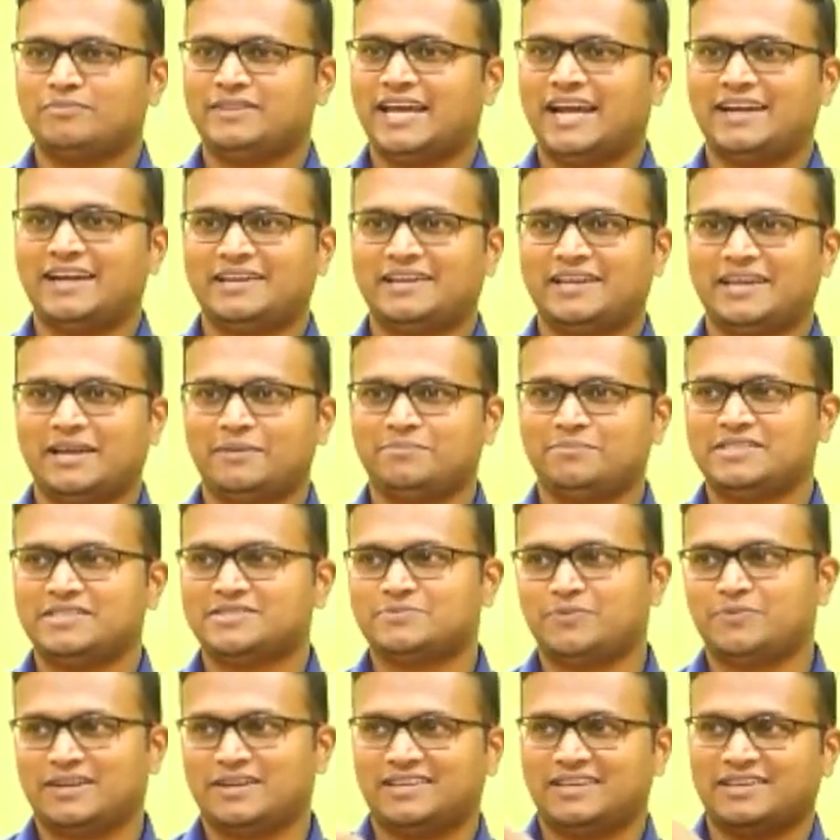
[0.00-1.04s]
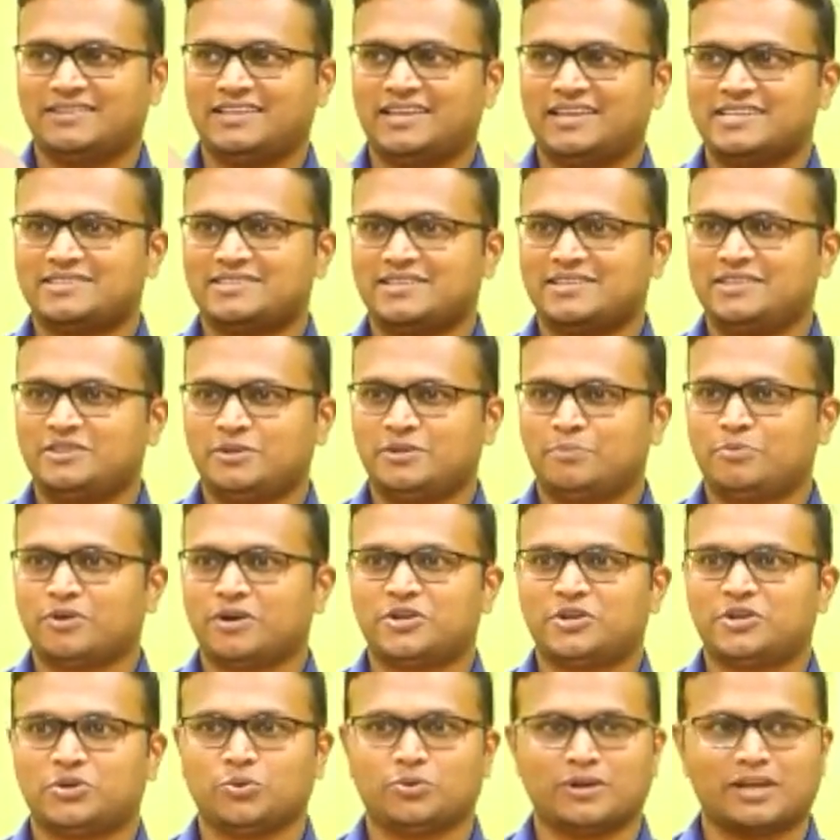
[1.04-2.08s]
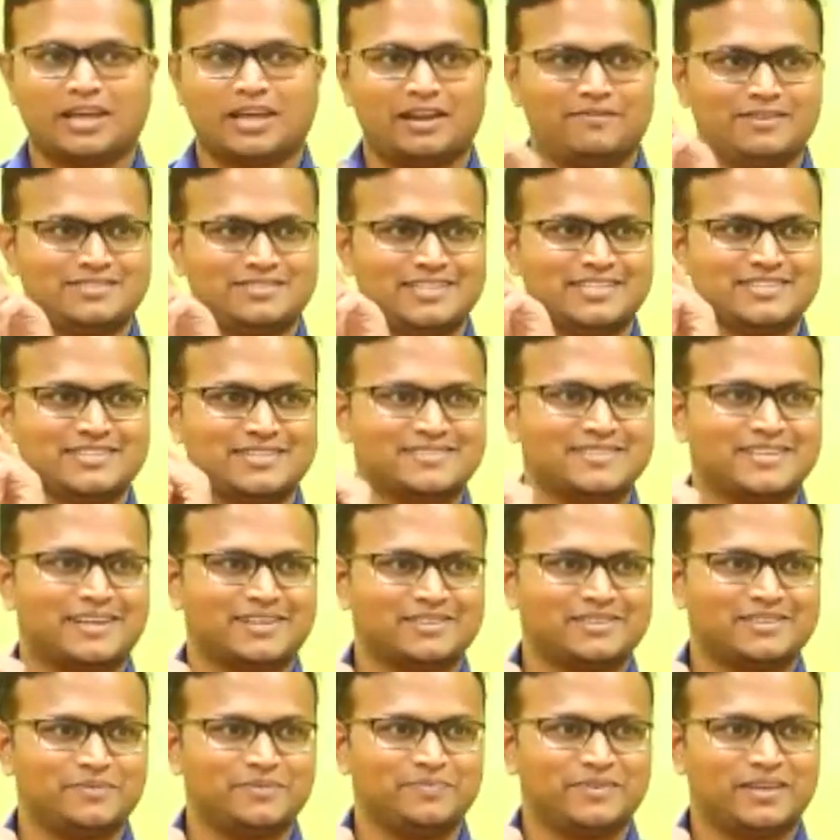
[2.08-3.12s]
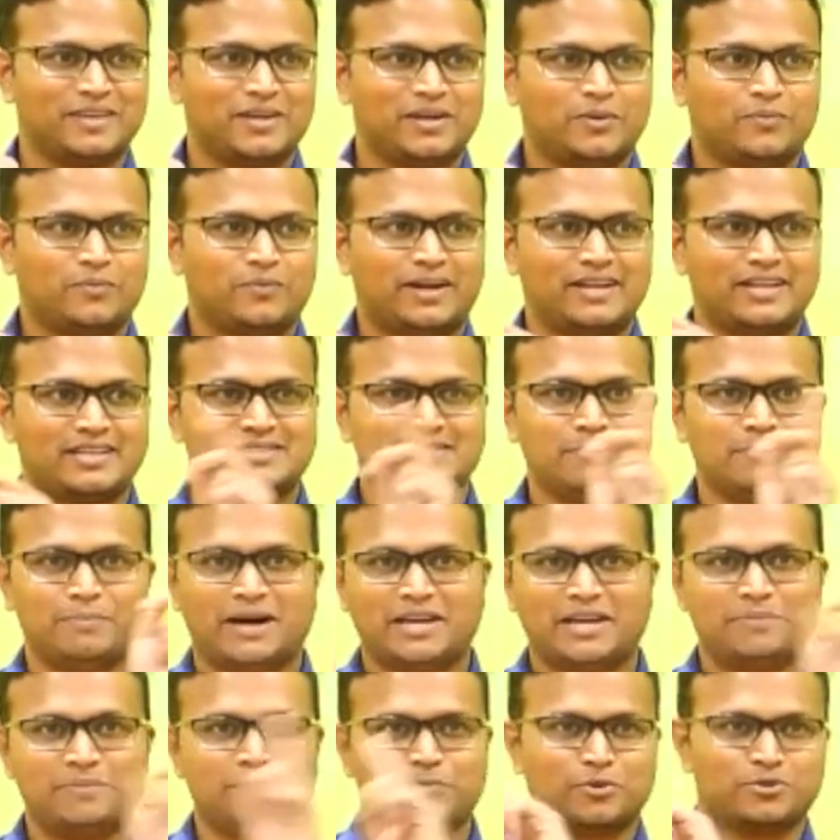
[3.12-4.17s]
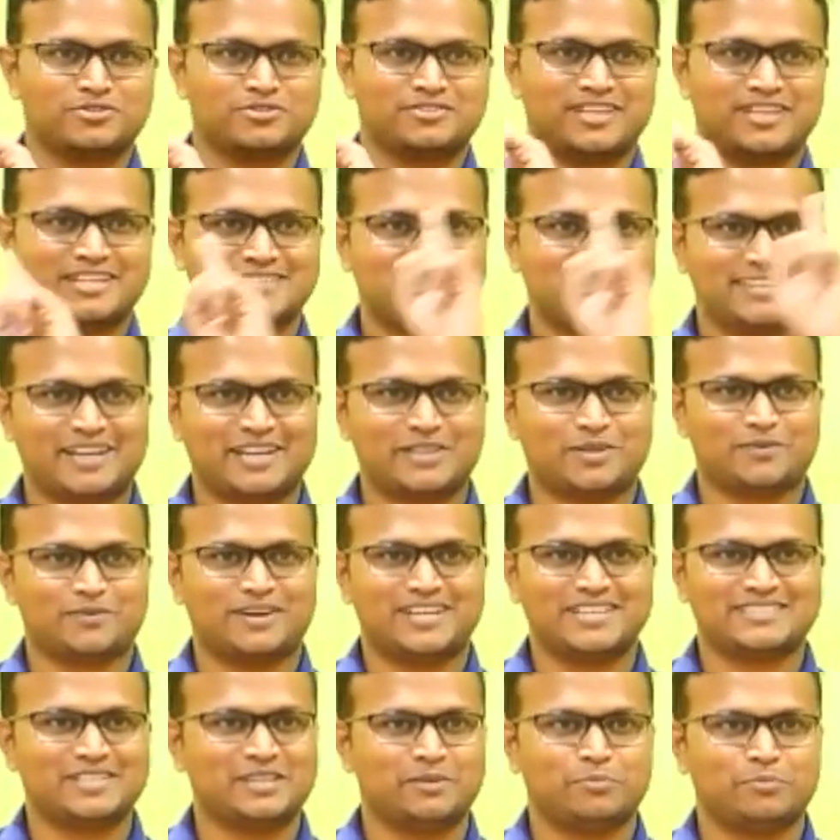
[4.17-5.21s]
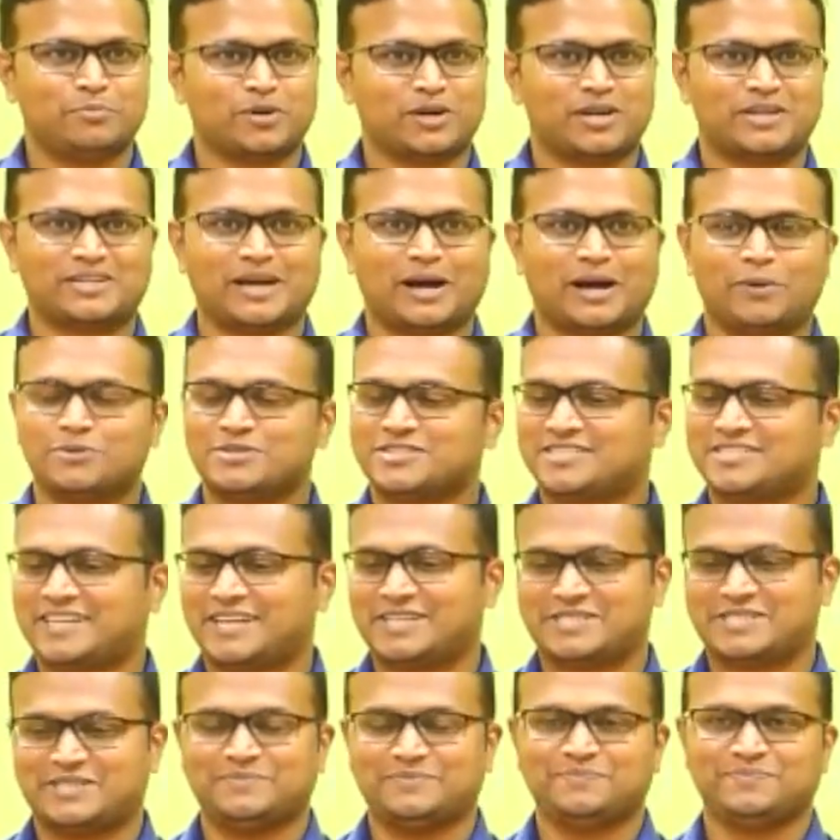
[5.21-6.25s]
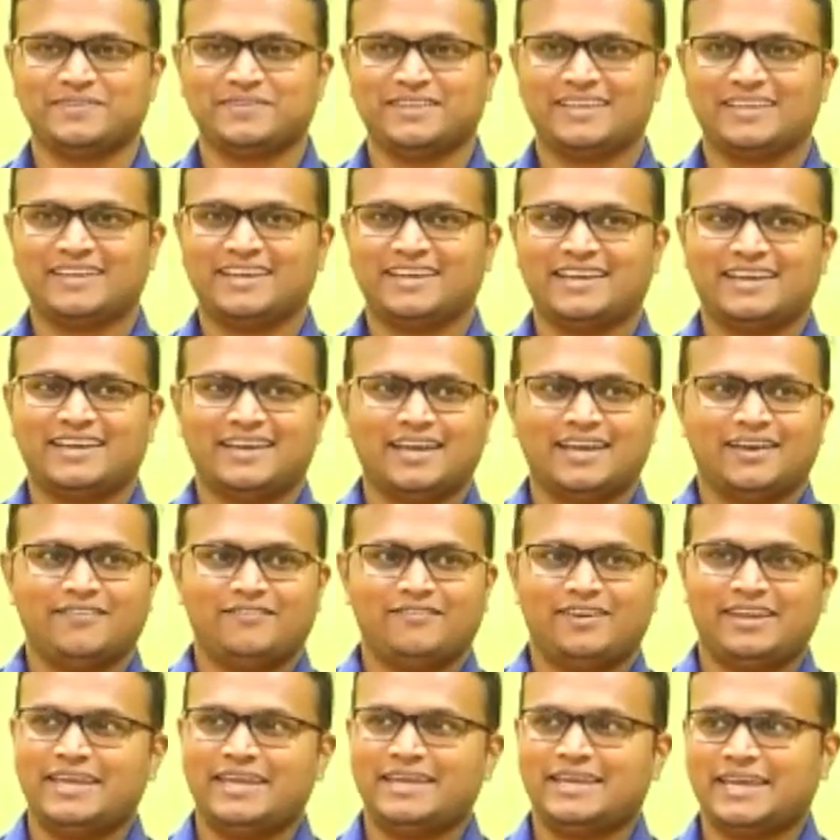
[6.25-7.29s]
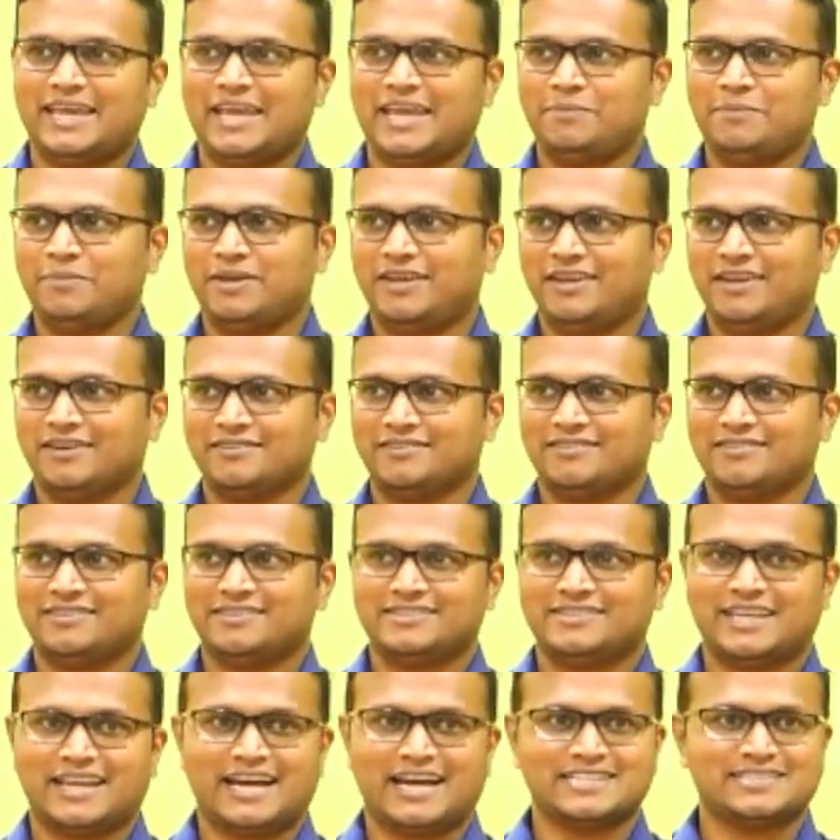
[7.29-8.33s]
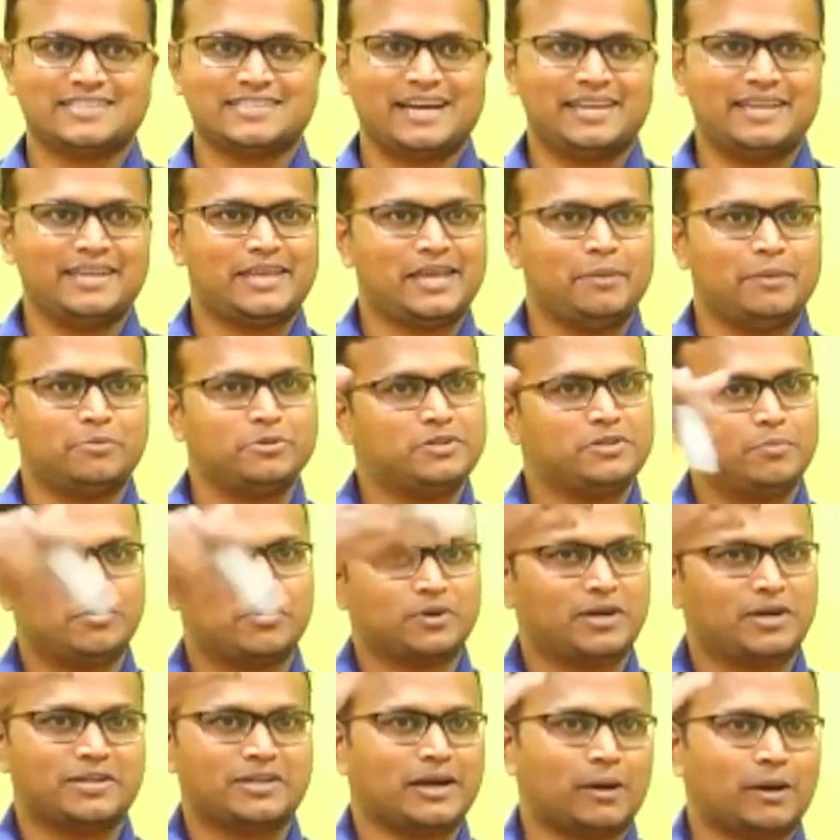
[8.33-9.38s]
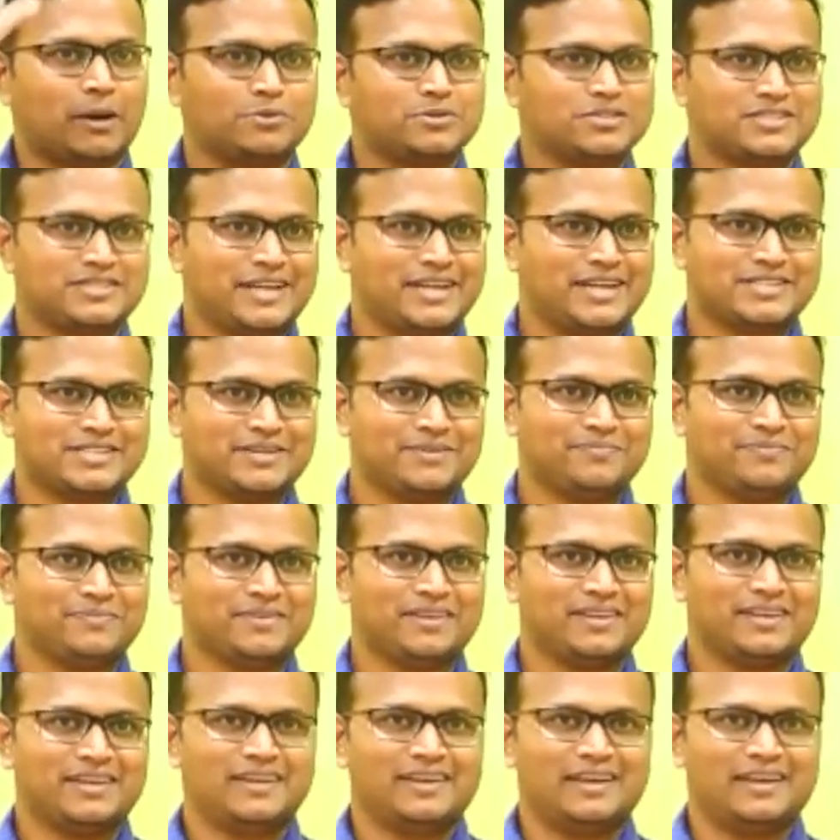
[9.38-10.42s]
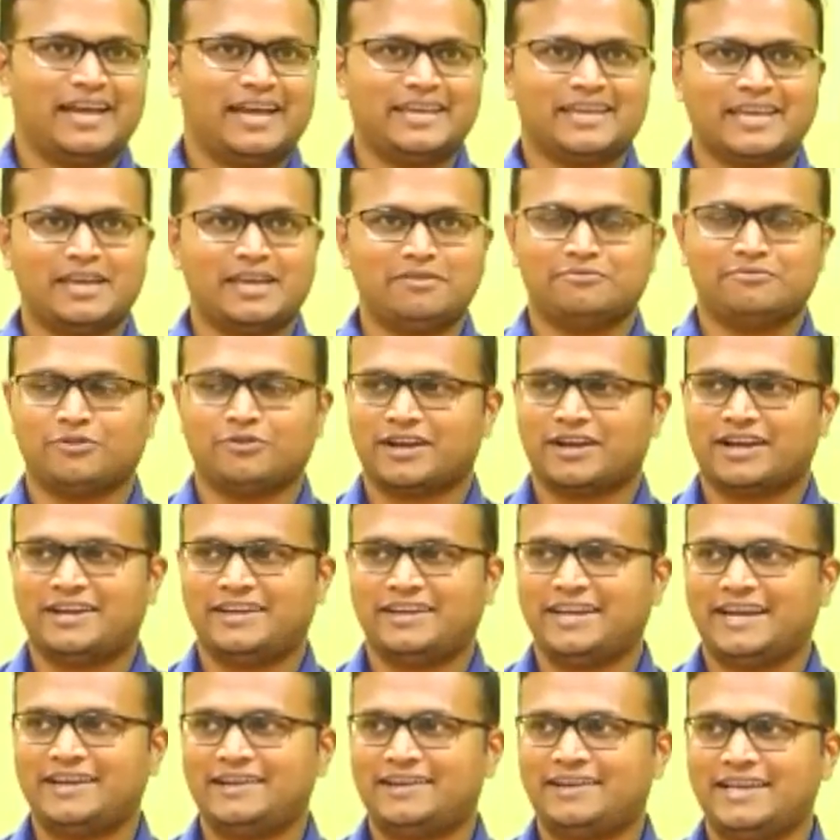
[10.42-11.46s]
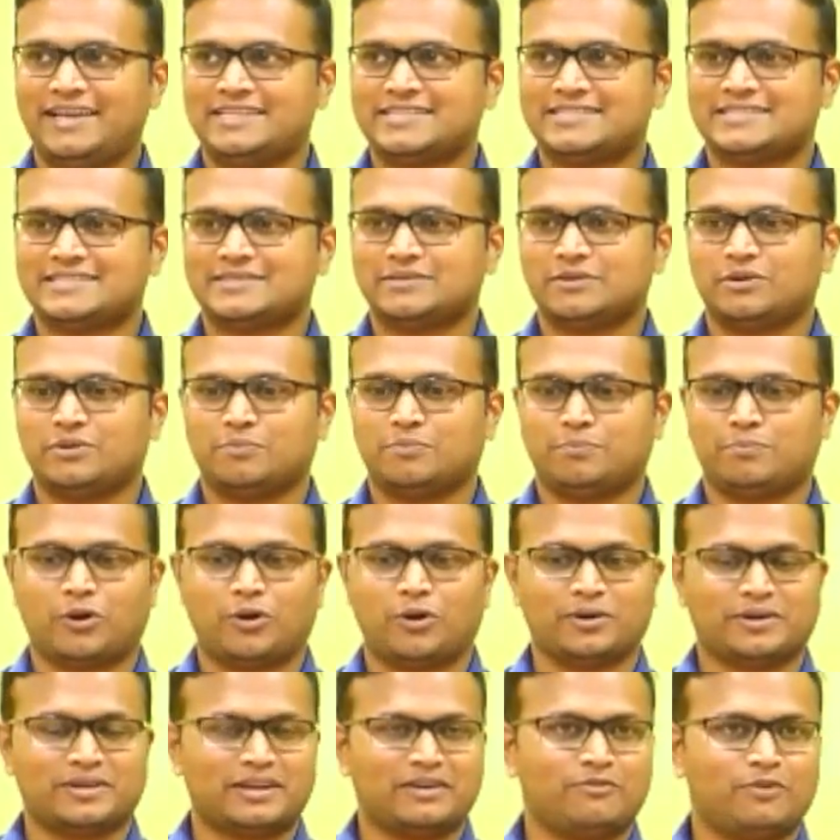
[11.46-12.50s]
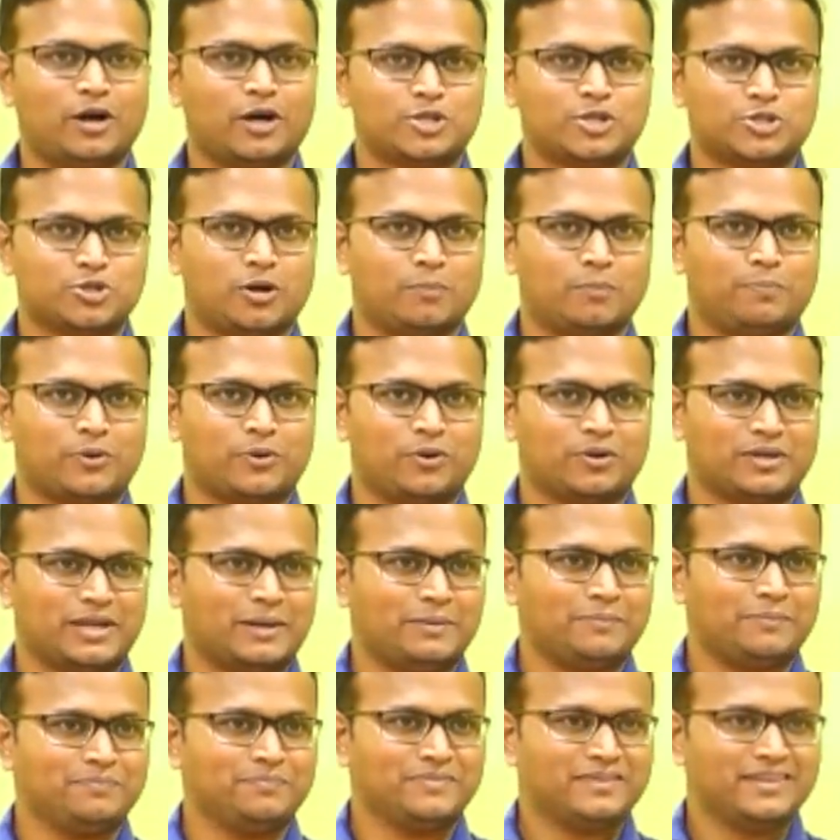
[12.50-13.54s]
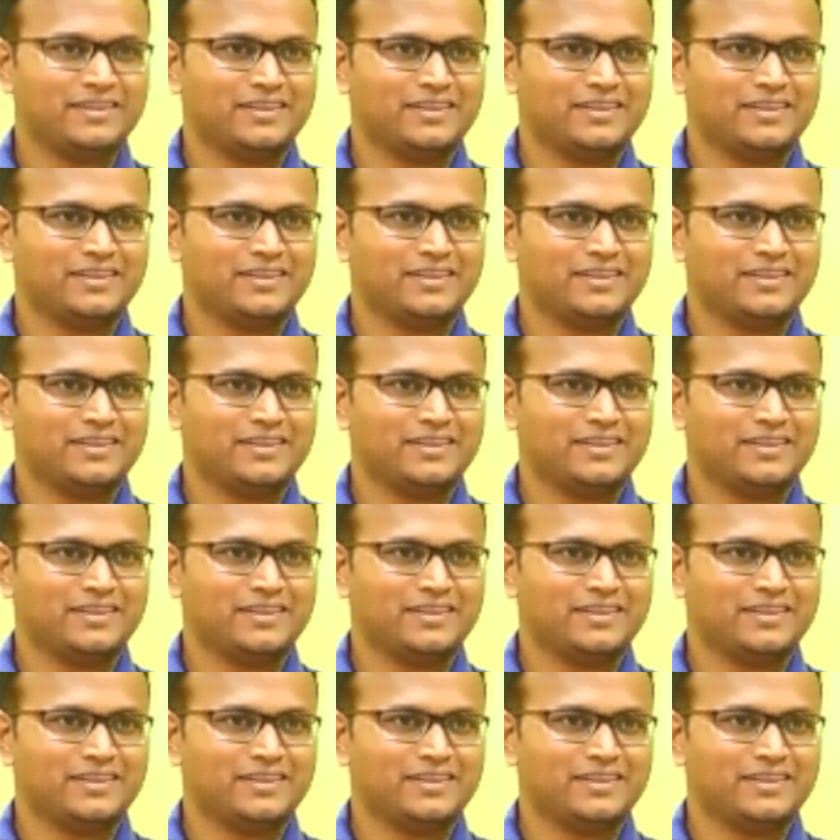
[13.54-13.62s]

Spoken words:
that time, there is in Dibrugarh, 2 railway stations are there. One is the Banipur station, another one is the Dibrugarh town station. When I came here, the Rajdhani came to Dibrugarh town station. I came for a 10 days program, workshop program.